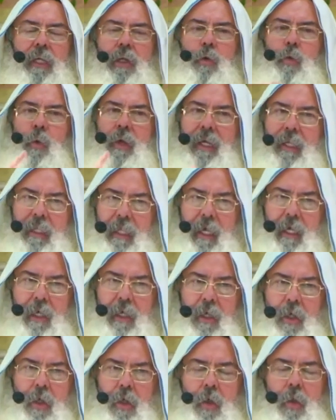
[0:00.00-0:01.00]
that they will
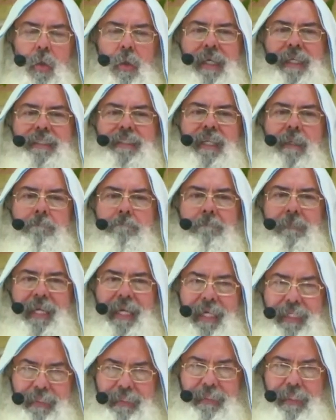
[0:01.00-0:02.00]
fail, and
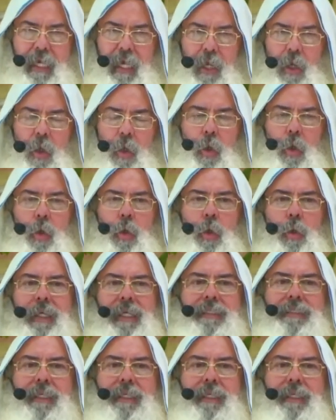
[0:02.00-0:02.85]
they will fail.